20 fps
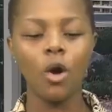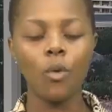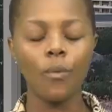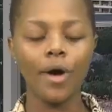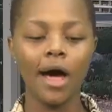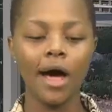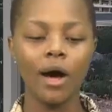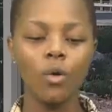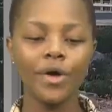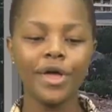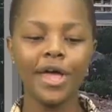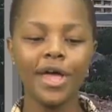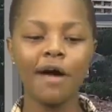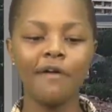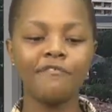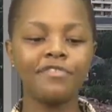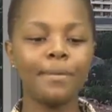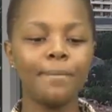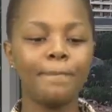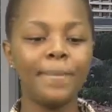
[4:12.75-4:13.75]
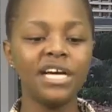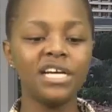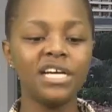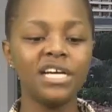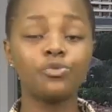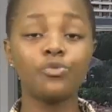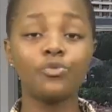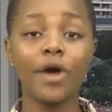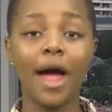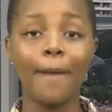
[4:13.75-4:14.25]
Well, we have the
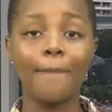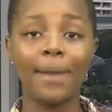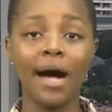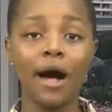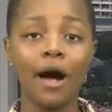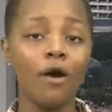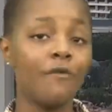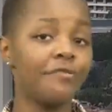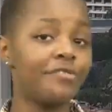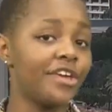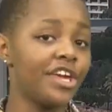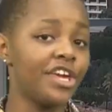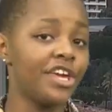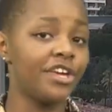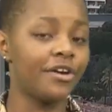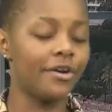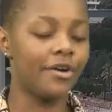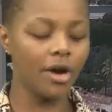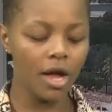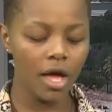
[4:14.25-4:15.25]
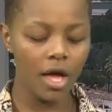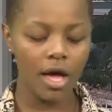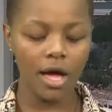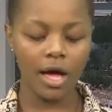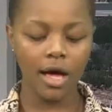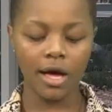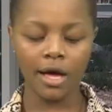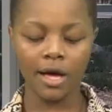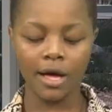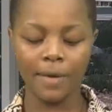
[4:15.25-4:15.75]
best rapper of the year,
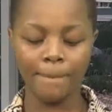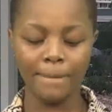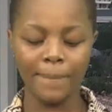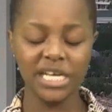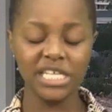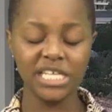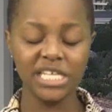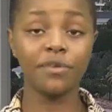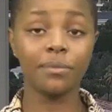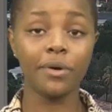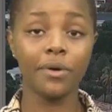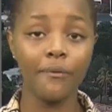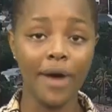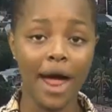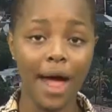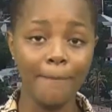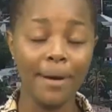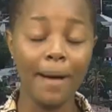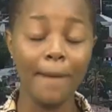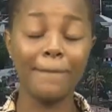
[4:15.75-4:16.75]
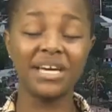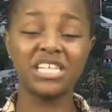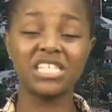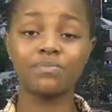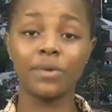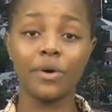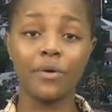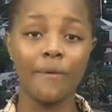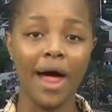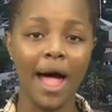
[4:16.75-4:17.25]
best female rapper,
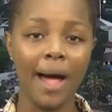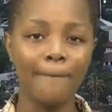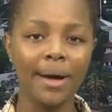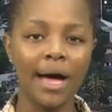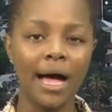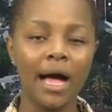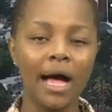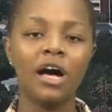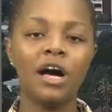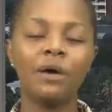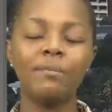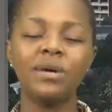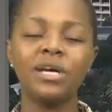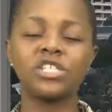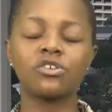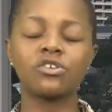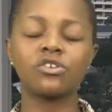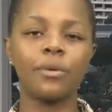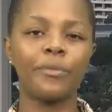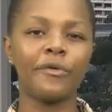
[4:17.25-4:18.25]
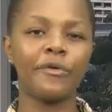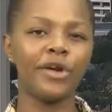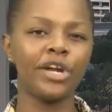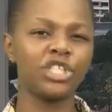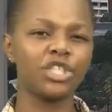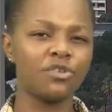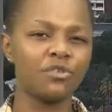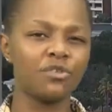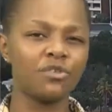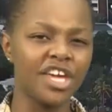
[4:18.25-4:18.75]
best male rapper, best
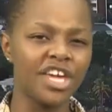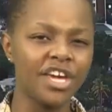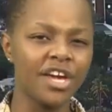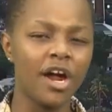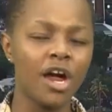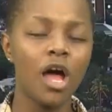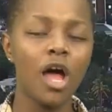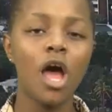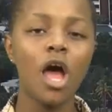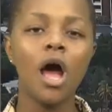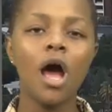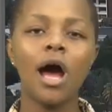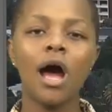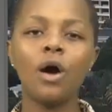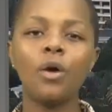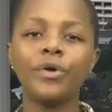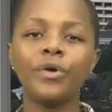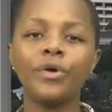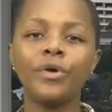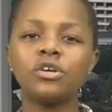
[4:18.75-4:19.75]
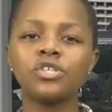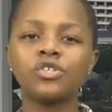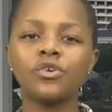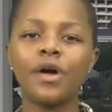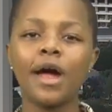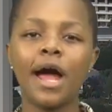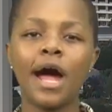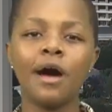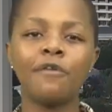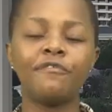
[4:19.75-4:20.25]
collaboration of the year. We
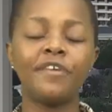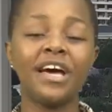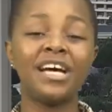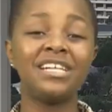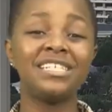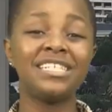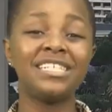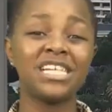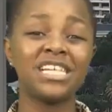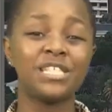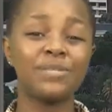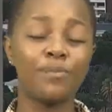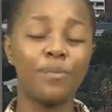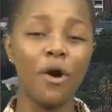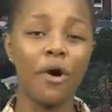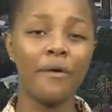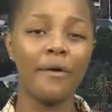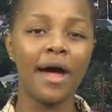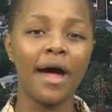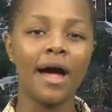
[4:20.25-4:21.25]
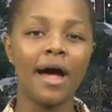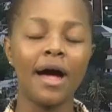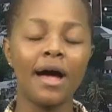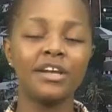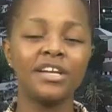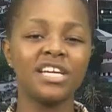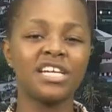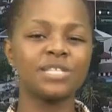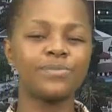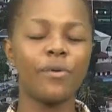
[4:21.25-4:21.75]
also have
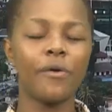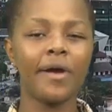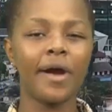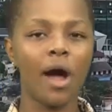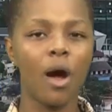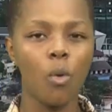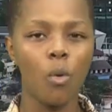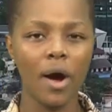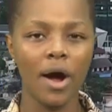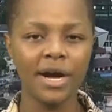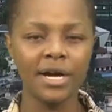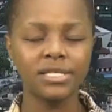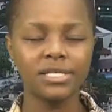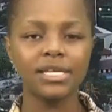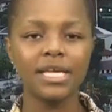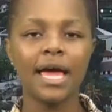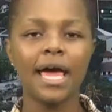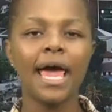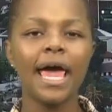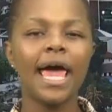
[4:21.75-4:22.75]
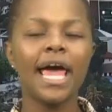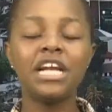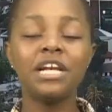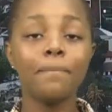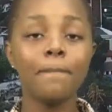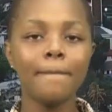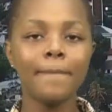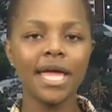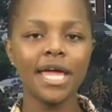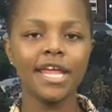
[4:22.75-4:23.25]
diaspora awards
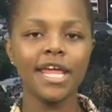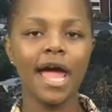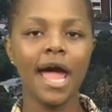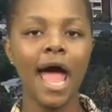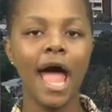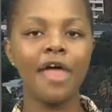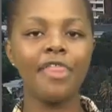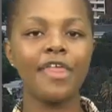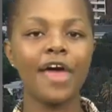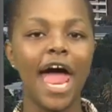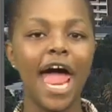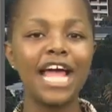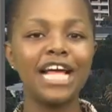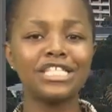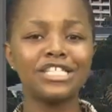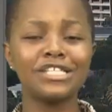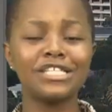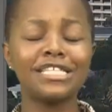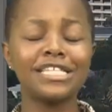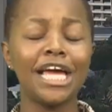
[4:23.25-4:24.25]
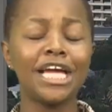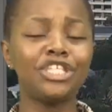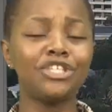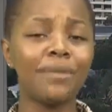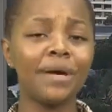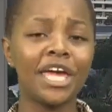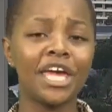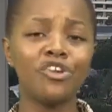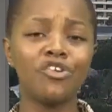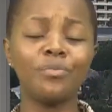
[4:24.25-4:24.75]
and many other. And so saying
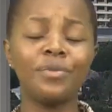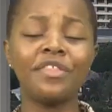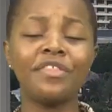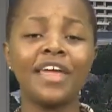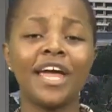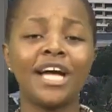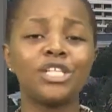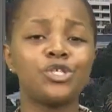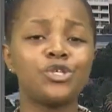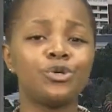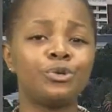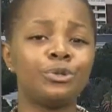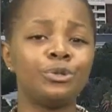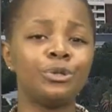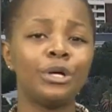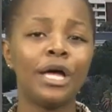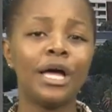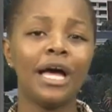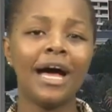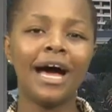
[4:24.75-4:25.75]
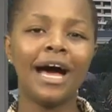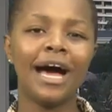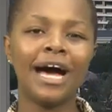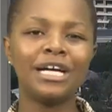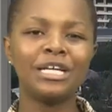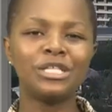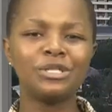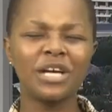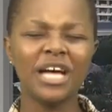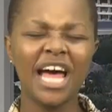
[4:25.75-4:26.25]
Joma Kindy will be there to
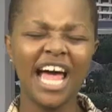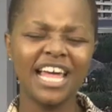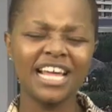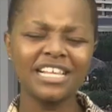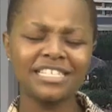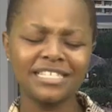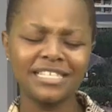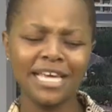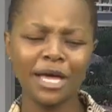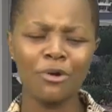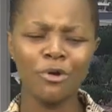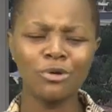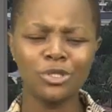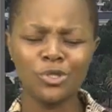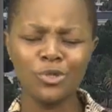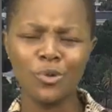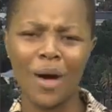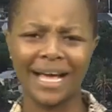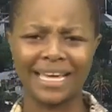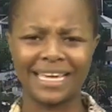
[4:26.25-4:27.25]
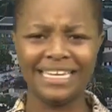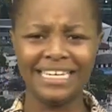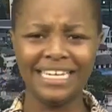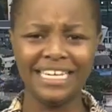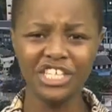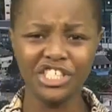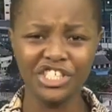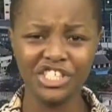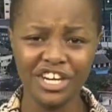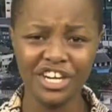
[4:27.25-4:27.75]
I can say
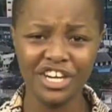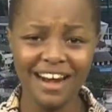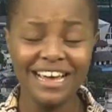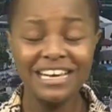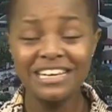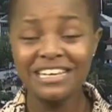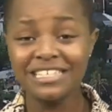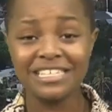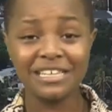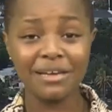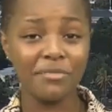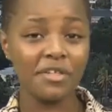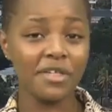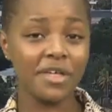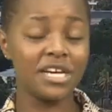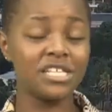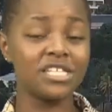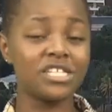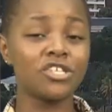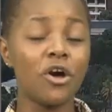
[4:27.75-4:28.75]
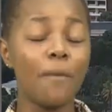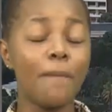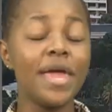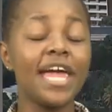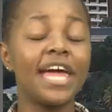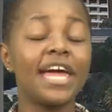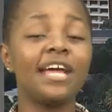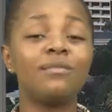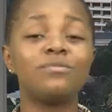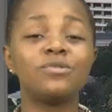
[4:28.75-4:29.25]
kutuwakilisha. It's something that is so
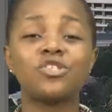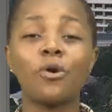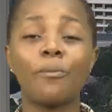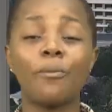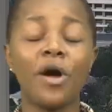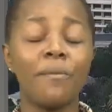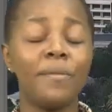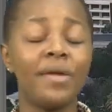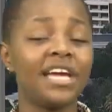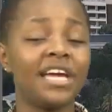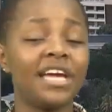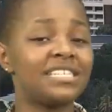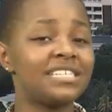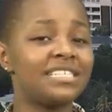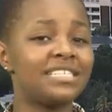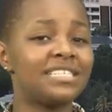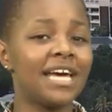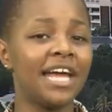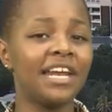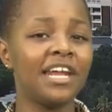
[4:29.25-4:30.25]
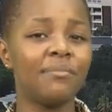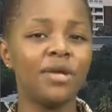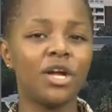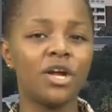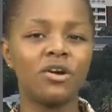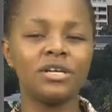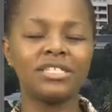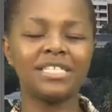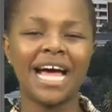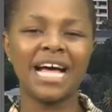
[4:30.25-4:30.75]
big, and I'm so proud being a Tanzania,
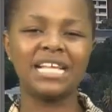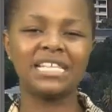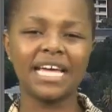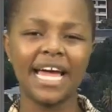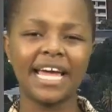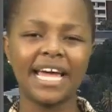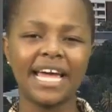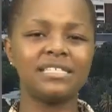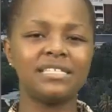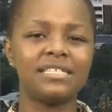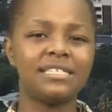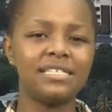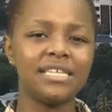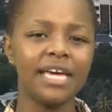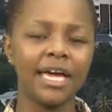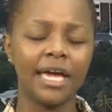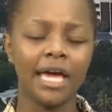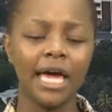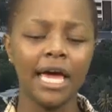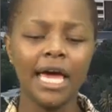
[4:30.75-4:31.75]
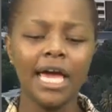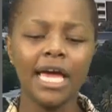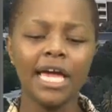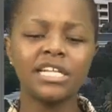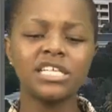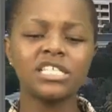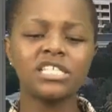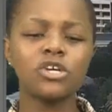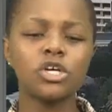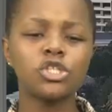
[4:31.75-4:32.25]
because as I can see,
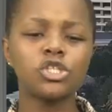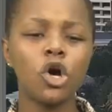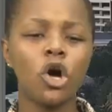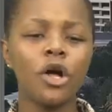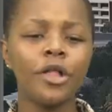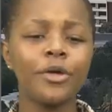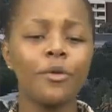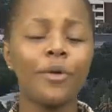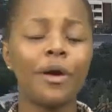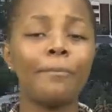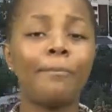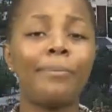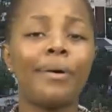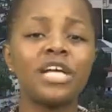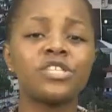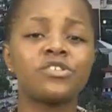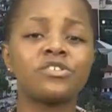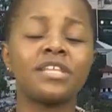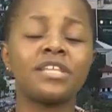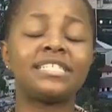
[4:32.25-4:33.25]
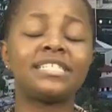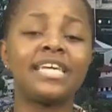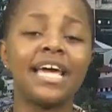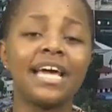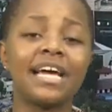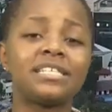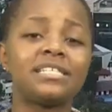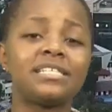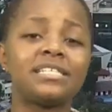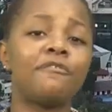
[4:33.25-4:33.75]
it is not only one person that
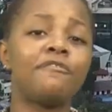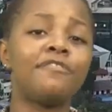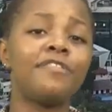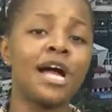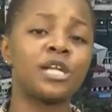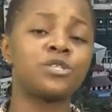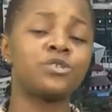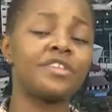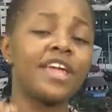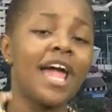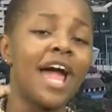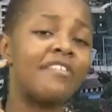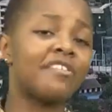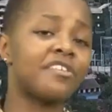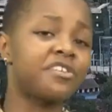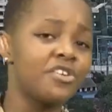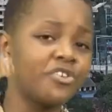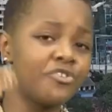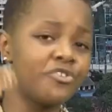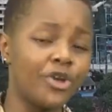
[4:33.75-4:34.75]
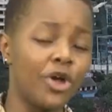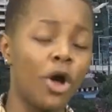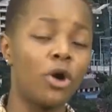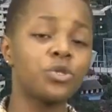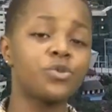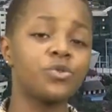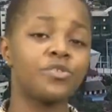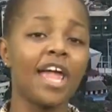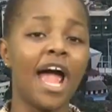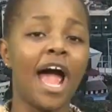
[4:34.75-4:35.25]
takes the flag to the other country
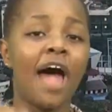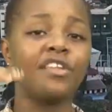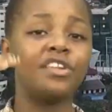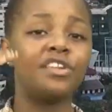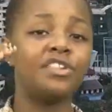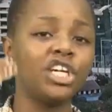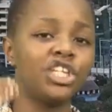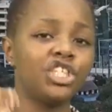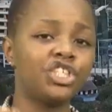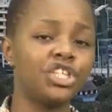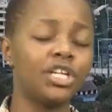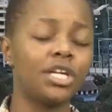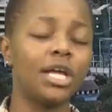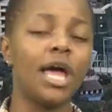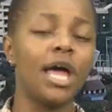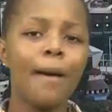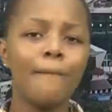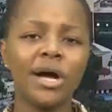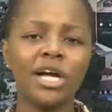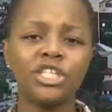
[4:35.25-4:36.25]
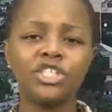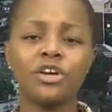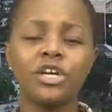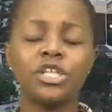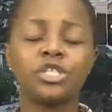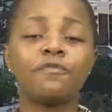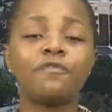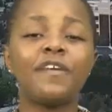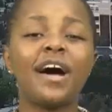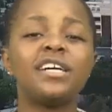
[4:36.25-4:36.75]
or to the other nation.
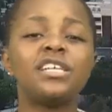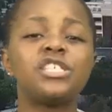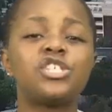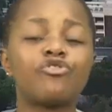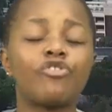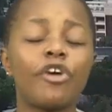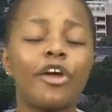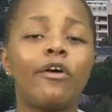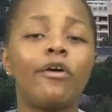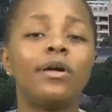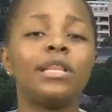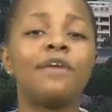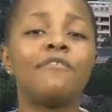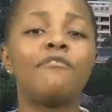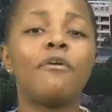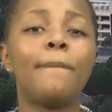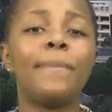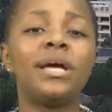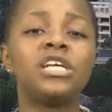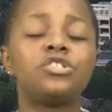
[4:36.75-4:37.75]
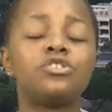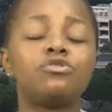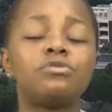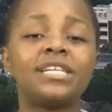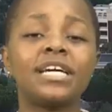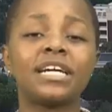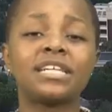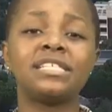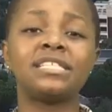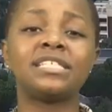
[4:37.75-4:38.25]
Majority of us try our level best to
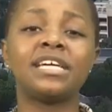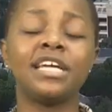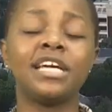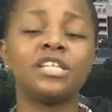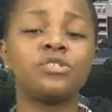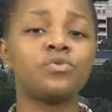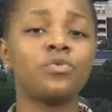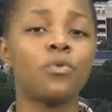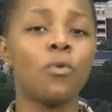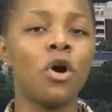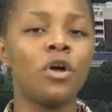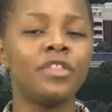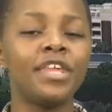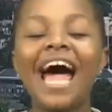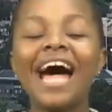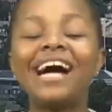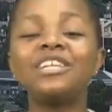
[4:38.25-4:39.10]
take Tanzania to the world.